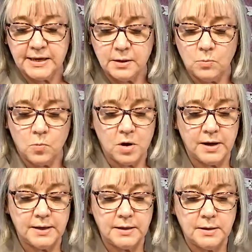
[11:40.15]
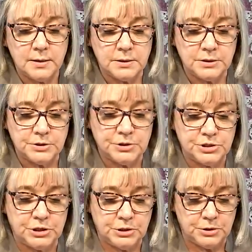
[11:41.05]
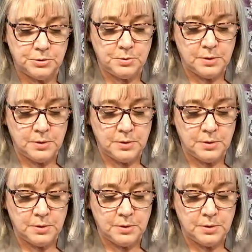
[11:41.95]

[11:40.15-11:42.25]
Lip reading: 1, 2,